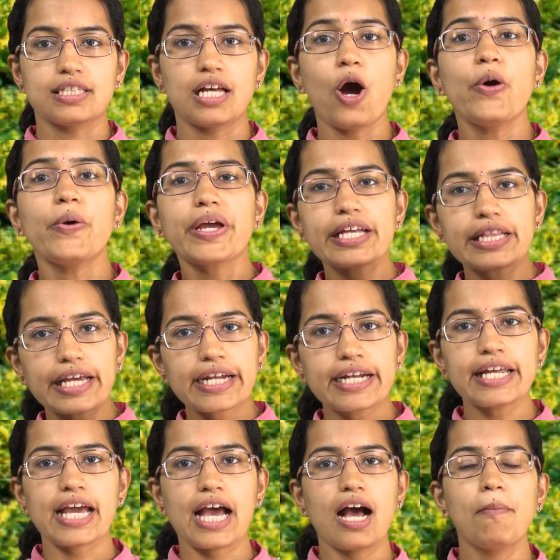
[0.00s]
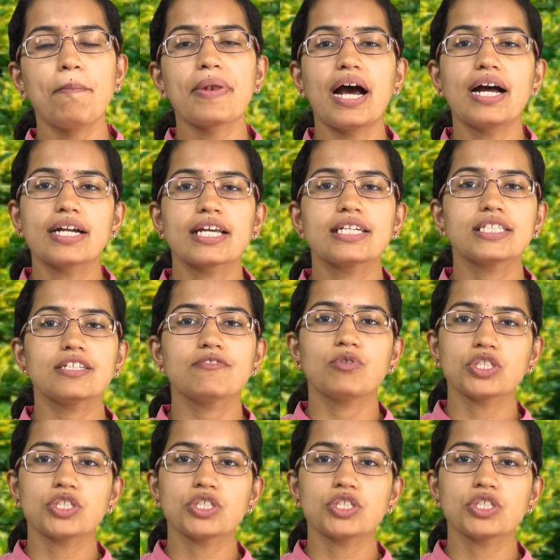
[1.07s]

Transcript: Now in India, plantation